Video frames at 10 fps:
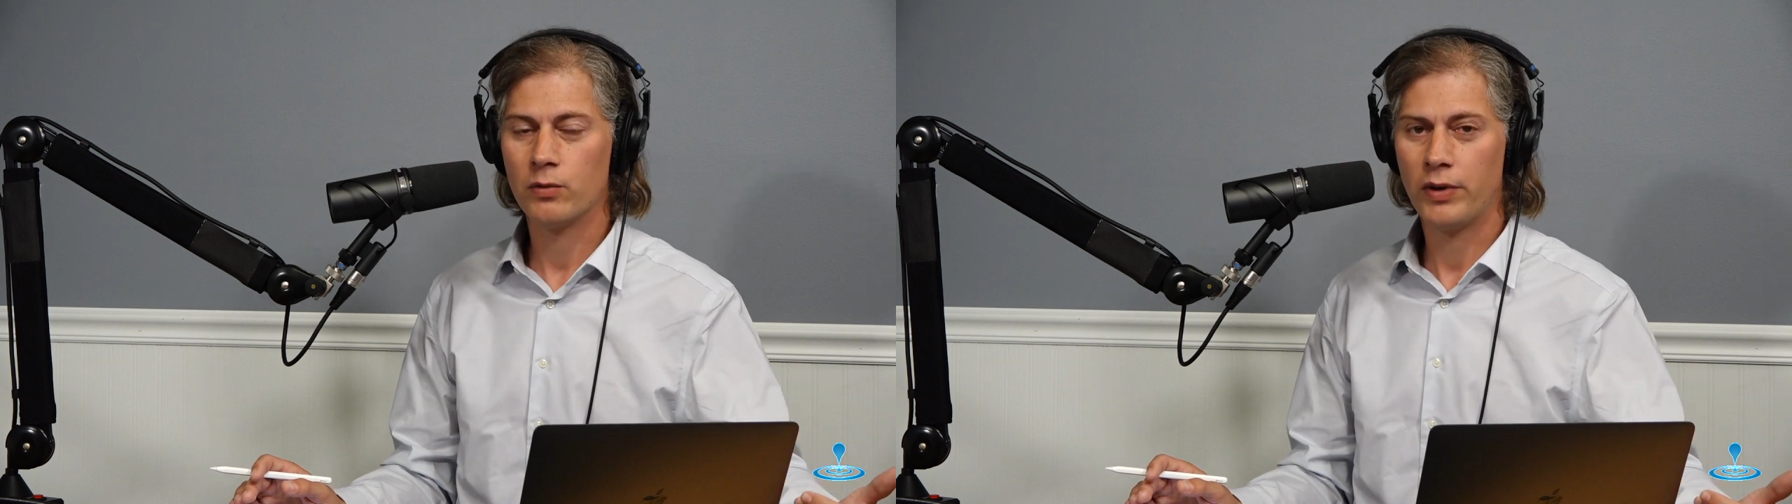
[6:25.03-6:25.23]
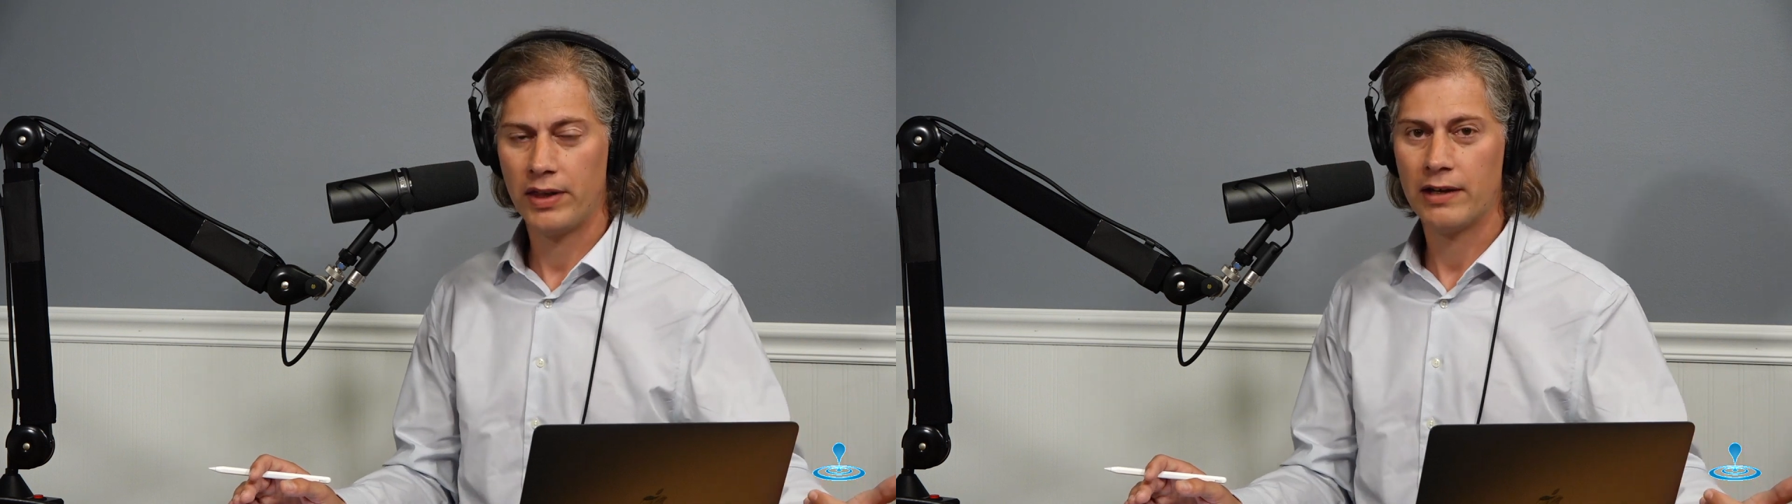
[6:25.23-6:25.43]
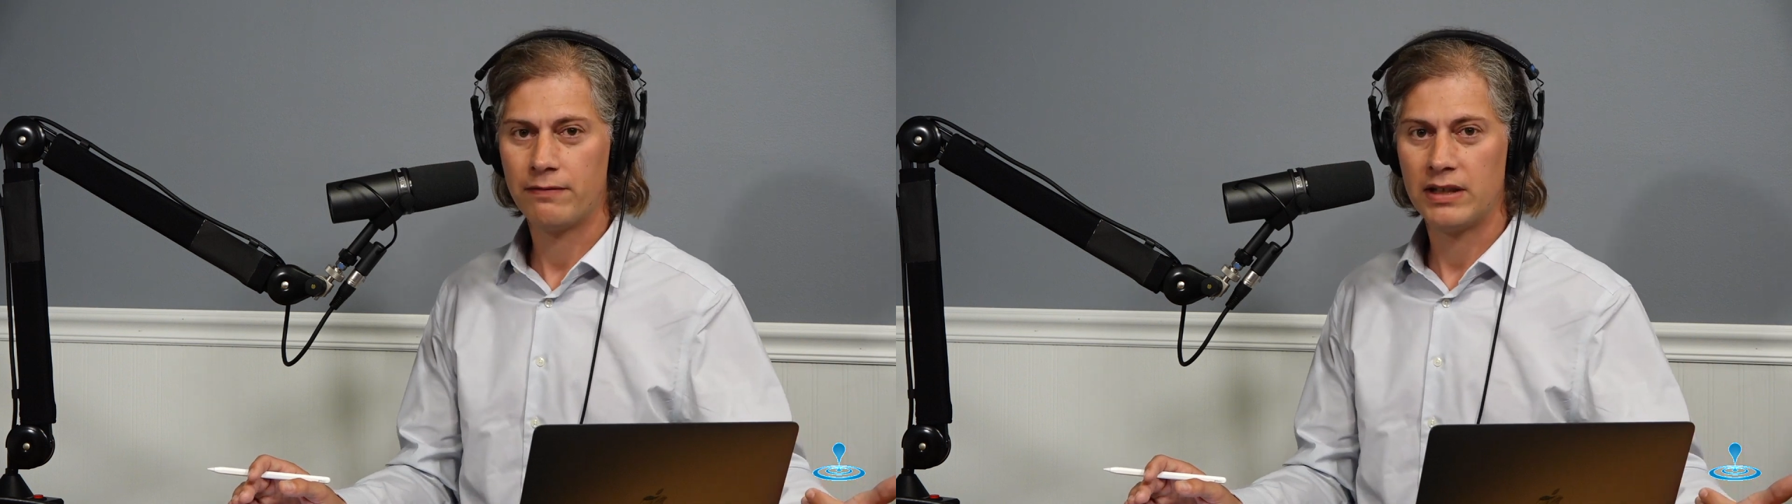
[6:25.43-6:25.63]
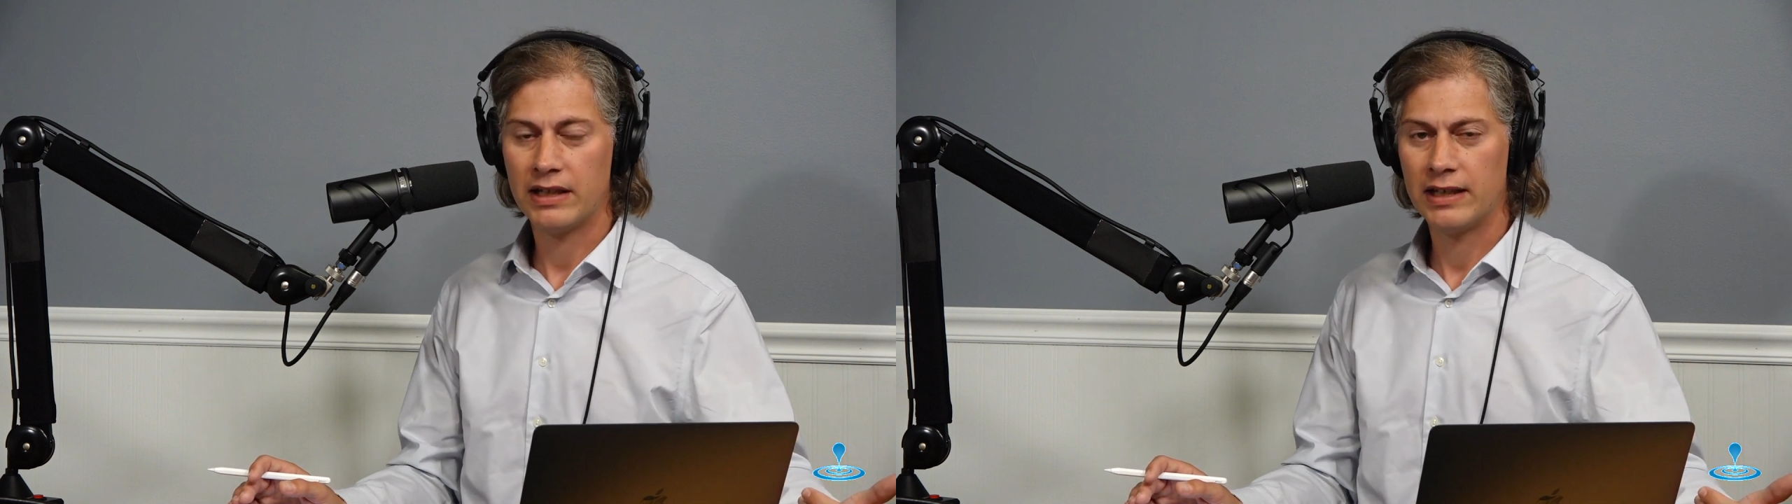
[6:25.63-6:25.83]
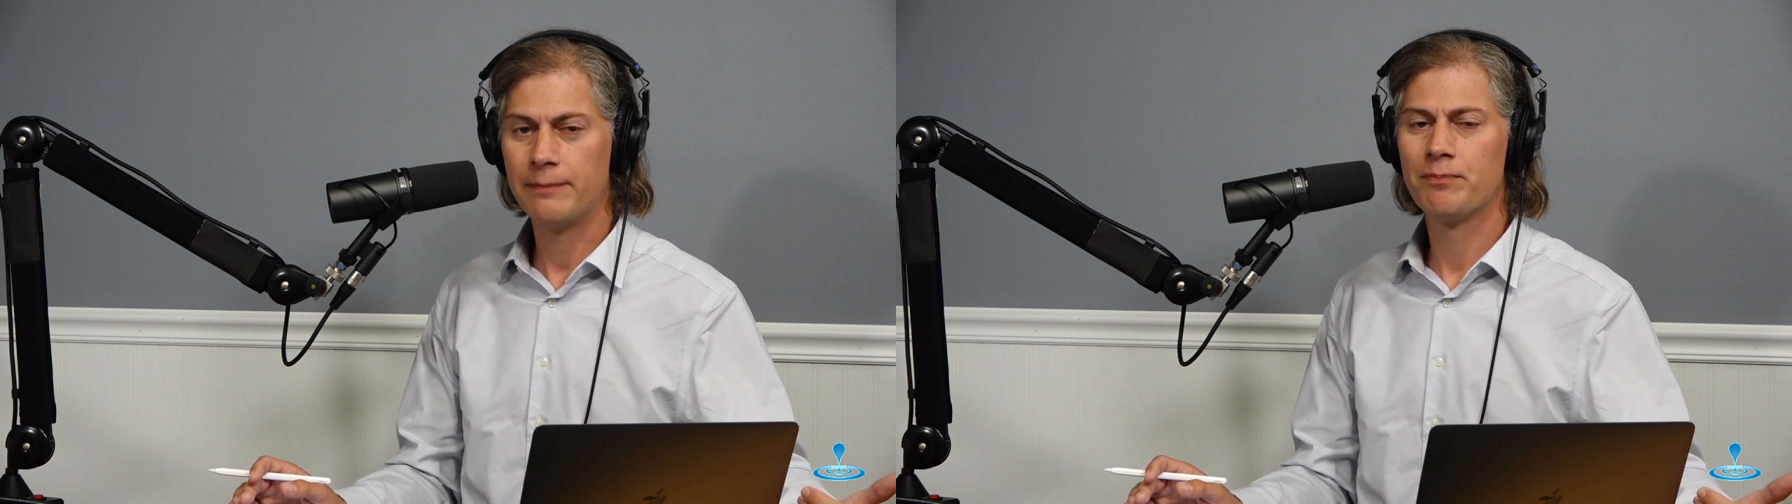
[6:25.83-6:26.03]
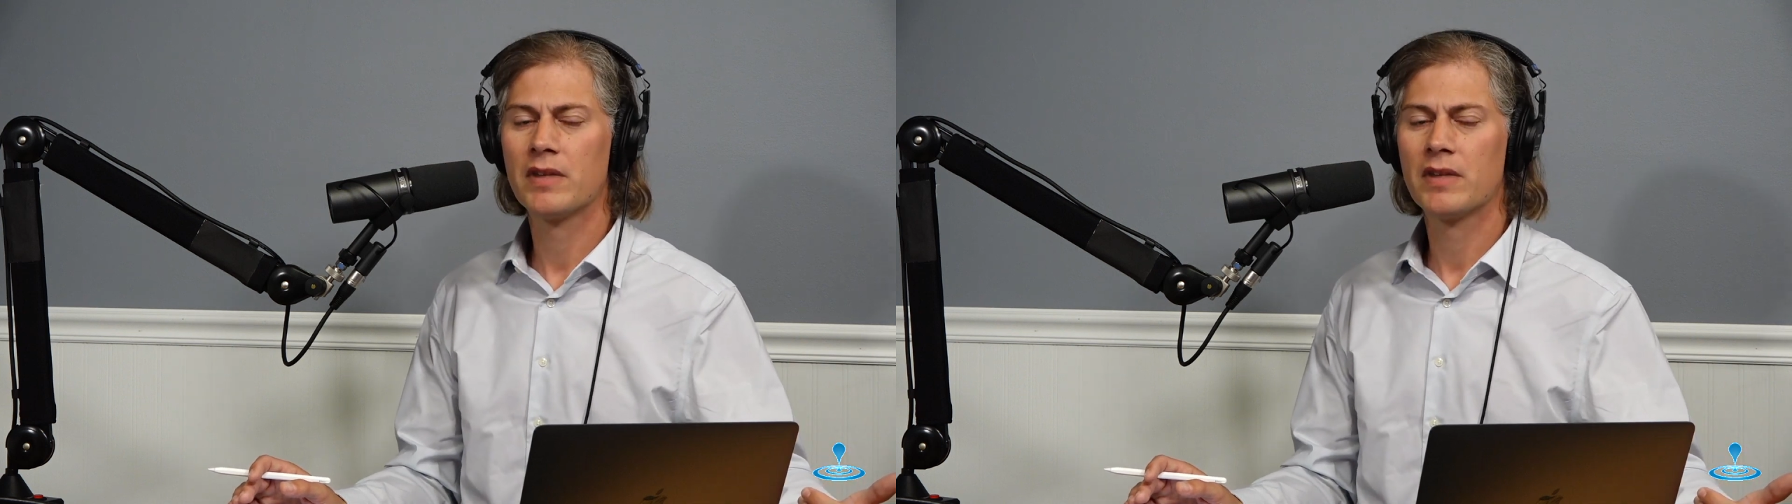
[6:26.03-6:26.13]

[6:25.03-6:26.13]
with FDA